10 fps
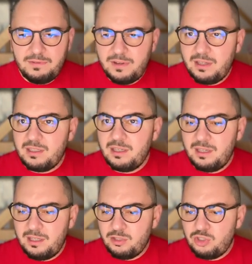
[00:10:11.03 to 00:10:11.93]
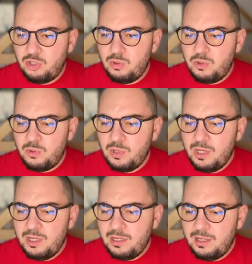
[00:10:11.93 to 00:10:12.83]
I can show you.
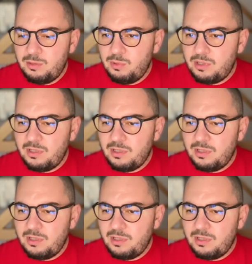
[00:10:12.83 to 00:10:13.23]
Network